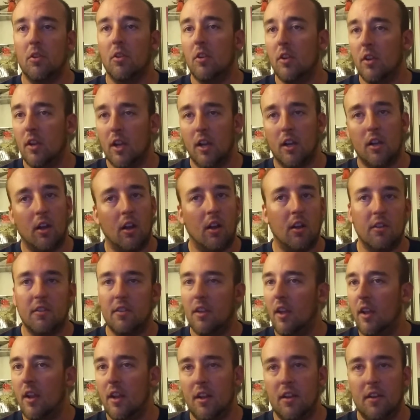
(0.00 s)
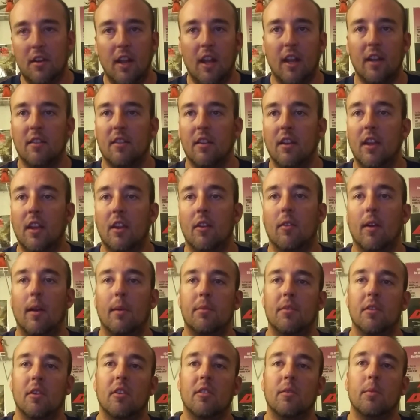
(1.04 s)
You can get calls on it and text, and it
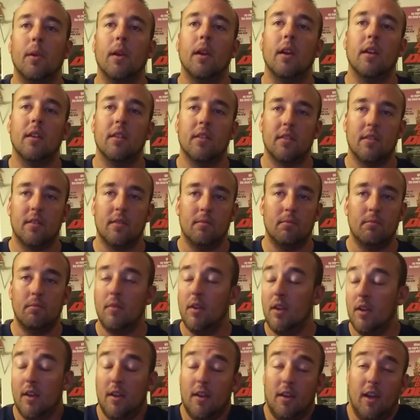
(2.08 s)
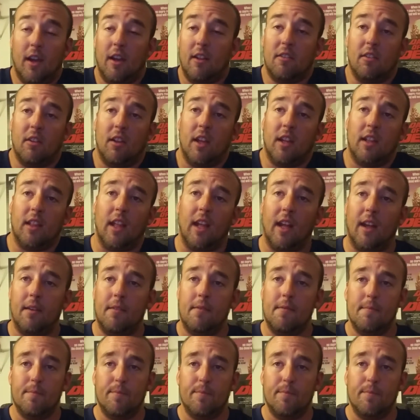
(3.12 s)
interrupts your experience. I don't like that.